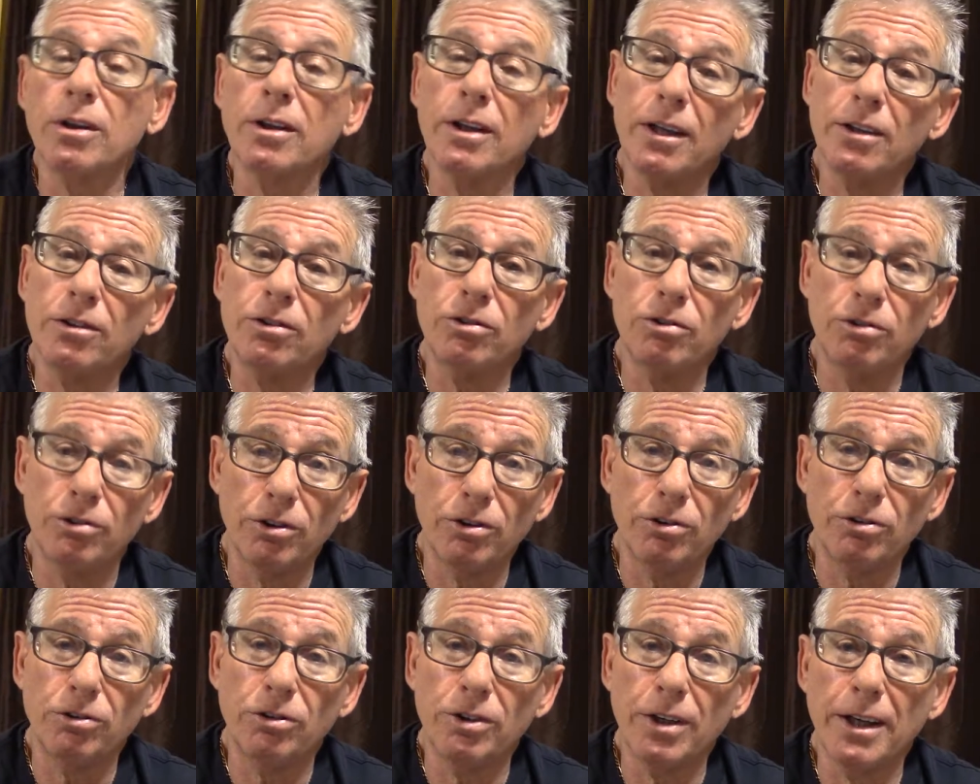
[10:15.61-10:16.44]
let's
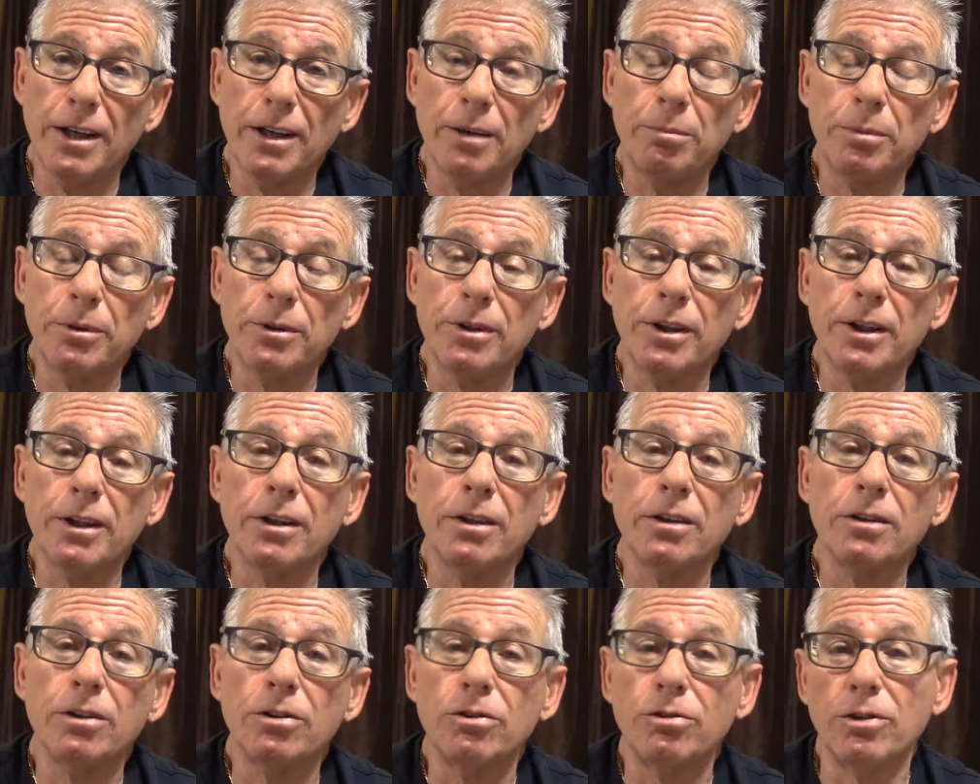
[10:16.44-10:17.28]
just say, a
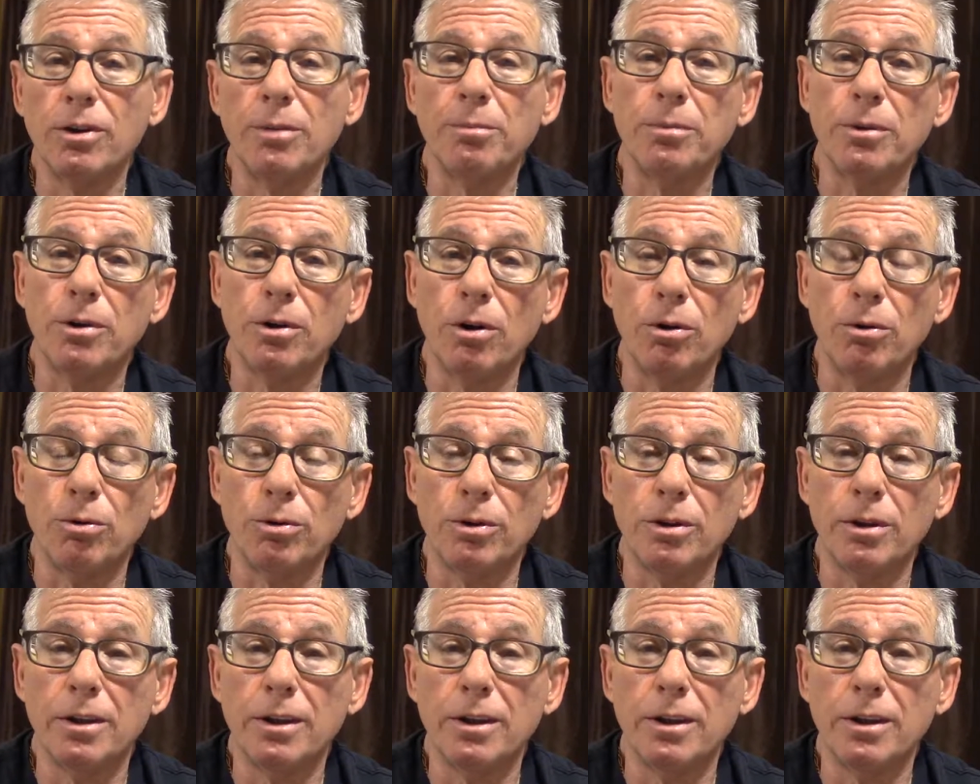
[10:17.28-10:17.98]
particular zip code.